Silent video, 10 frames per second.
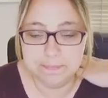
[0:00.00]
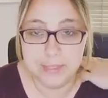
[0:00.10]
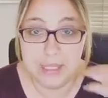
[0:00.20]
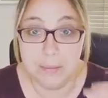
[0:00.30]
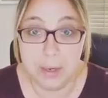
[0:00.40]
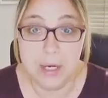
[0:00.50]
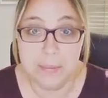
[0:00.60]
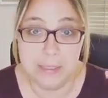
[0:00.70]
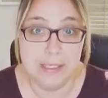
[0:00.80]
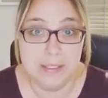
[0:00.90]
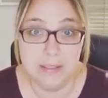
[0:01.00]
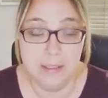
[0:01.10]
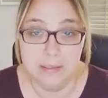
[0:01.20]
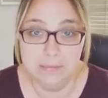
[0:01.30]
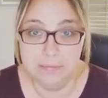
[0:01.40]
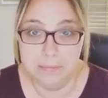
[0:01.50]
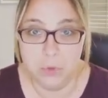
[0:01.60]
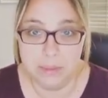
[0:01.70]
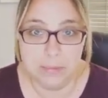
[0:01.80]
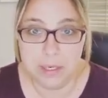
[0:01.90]
in the marketplace in
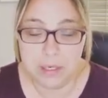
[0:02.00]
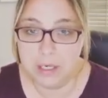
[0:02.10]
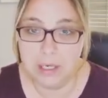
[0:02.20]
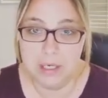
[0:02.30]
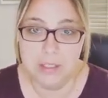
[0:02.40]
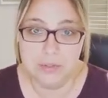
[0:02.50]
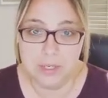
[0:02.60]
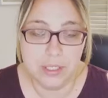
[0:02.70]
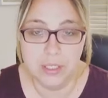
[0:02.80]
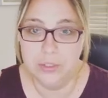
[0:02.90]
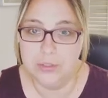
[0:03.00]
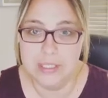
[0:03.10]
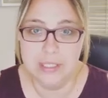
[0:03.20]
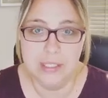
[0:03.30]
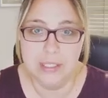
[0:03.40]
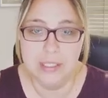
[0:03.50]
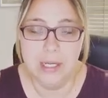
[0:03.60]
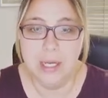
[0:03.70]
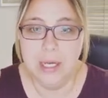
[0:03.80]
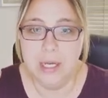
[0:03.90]
North America, Australia, New Zealand,
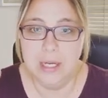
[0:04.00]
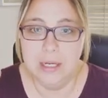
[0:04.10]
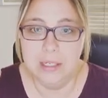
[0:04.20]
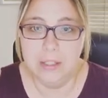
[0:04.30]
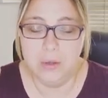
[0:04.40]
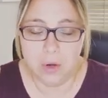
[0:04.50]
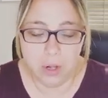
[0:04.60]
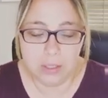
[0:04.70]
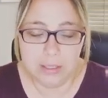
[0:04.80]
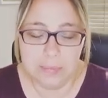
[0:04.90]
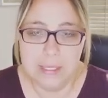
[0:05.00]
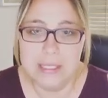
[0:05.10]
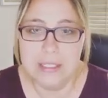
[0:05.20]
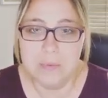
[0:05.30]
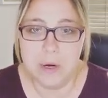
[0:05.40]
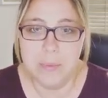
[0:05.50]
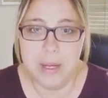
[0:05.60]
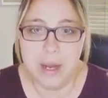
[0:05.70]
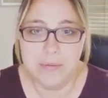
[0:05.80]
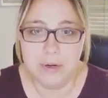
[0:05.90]
all of the places where we
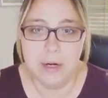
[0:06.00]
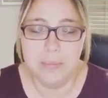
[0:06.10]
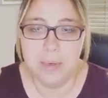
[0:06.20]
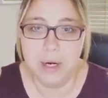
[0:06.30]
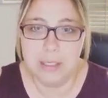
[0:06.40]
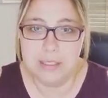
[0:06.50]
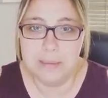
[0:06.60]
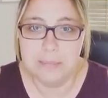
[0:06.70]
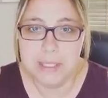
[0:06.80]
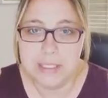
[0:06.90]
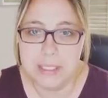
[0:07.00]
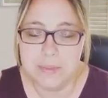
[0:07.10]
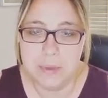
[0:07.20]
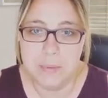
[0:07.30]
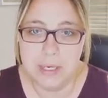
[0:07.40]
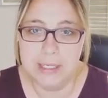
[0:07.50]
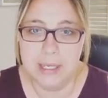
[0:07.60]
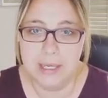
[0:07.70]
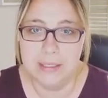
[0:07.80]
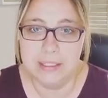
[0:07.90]
offer our product and business. We want to
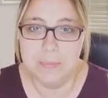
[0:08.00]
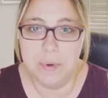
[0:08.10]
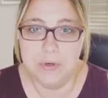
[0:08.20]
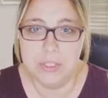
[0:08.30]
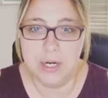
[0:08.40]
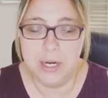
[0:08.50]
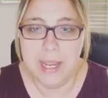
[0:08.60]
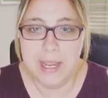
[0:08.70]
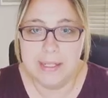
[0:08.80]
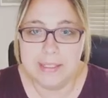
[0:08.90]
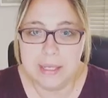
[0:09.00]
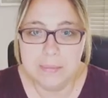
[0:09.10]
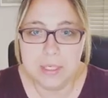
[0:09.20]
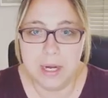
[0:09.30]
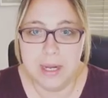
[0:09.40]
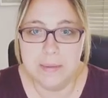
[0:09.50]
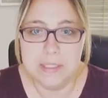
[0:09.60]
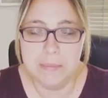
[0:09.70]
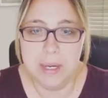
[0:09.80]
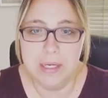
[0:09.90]
gain exposure. And sometimes,
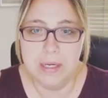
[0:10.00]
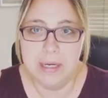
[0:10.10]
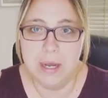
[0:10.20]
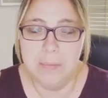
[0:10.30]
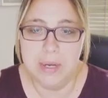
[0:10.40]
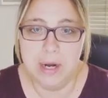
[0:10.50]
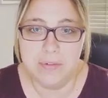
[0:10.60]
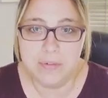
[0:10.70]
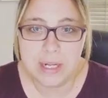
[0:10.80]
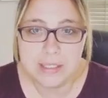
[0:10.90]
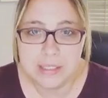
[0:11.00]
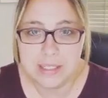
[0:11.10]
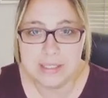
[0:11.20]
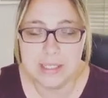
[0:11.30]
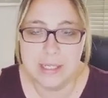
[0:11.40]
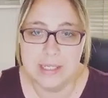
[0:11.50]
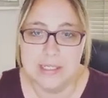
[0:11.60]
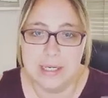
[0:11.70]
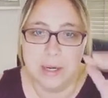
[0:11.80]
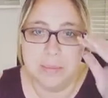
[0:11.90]
depending on how big our friends list
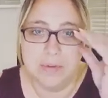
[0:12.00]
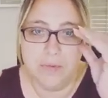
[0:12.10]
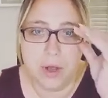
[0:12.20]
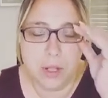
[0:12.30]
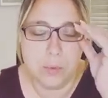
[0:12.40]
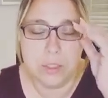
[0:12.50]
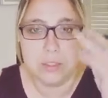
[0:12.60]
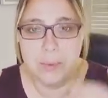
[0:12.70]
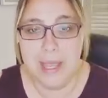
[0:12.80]
is and how many followers we